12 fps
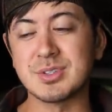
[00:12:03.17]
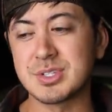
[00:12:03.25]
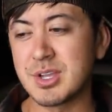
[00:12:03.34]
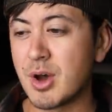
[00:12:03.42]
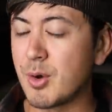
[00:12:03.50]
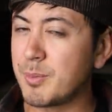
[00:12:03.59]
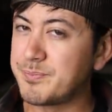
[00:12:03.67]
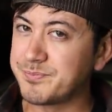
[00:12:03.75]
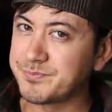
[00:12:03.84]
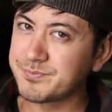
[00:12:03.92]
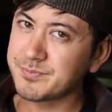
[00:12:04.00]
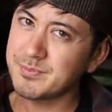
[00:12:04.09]
So
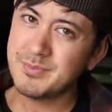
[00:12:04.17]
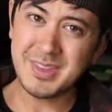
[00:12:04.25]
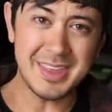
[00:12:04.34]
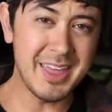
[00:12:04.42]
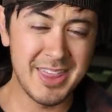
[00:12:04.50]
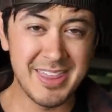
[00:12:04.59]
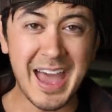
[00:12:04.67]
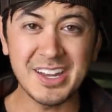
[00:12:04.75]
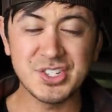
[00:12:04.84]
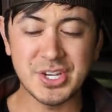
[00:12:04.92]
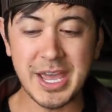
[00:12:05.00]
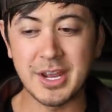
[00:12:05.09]

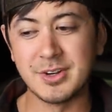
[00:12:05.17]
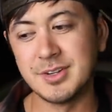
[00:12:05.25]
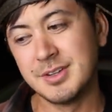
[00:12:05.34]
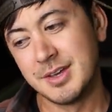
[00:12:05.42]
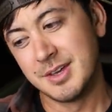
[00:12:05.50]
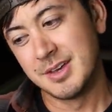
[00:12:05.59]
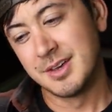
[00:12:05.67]
that channel